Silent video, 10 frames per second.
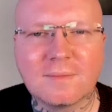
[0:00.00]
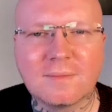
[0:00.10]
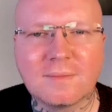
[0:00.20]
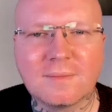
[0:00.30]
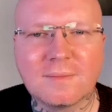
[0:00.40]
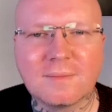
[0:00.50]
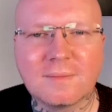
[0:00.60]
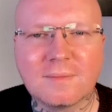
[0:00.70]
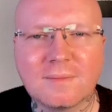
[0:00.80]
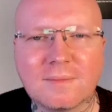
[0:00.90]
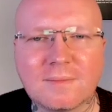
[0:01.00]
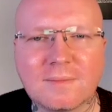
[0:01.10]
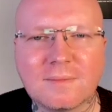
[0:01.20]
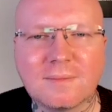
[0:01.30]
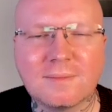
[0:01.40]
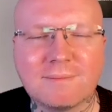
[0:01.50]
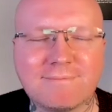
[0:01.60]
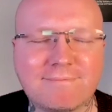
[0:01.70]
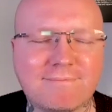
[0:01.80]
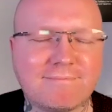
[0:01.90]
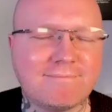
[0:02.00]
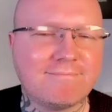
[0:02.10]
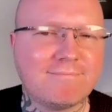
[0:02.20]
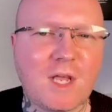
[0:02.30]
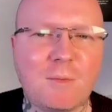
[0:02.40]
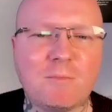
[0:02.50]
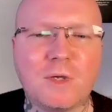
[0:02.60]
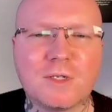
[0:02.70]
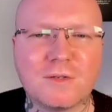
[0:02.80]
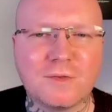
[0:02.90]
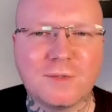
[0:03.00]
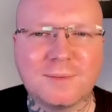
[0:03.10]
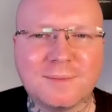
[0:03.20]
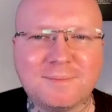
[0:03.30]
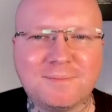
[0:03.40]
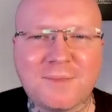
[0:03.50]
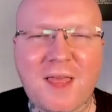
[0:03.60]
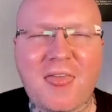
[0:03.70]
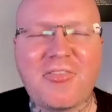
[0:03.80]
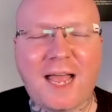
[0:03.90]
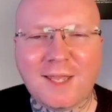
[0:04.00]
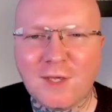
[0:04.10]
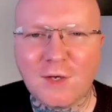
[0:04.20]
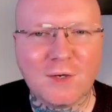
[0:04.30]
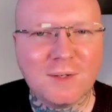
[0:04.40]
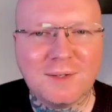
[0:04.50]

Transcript: our lives be worthwhile." Beautiful. Thank you,